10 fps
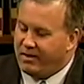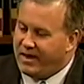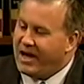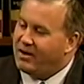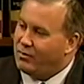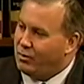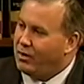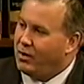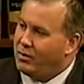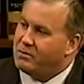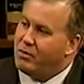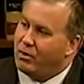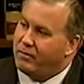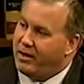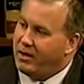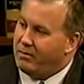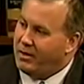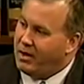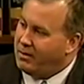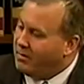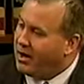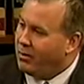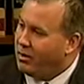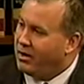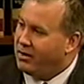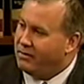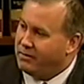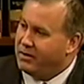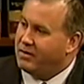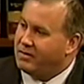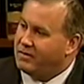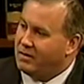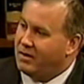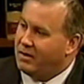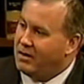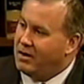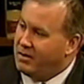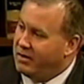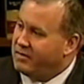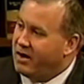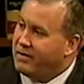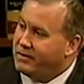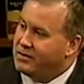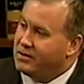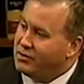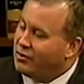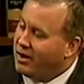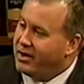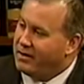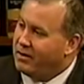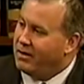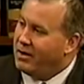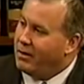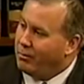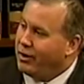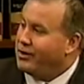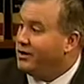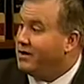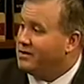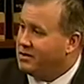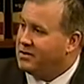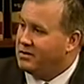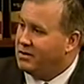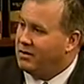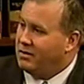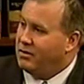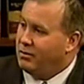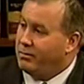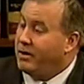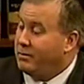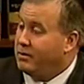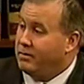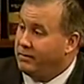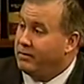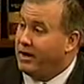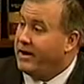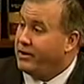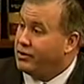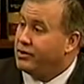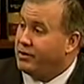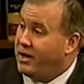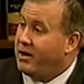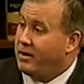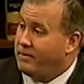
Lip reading: that is really what's motivating me in my run for this office, is trying to bring justice to the people of Lyon and Churchill County.